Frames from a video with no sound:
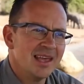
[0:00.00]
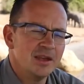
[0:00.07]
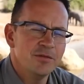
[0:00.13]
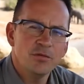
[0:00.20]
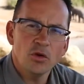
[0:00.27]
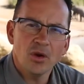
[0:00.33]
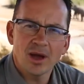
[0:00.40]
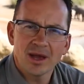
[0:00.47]

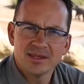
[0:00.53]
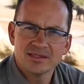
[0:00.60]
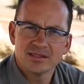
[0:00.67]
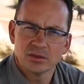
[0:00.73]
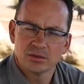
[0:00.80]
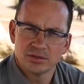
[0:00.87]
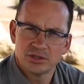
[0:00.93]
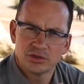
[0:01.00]
If your I S
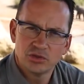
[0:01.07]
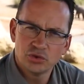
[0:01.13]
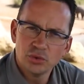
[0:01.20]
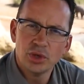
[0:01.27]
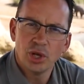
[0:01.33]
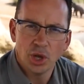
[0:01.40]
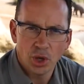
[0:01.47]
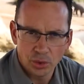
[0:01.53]
O is
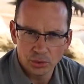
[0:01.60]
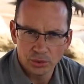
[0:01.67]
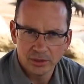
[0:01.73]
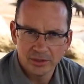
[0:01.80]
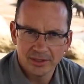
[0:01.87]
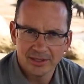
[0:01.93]
too low,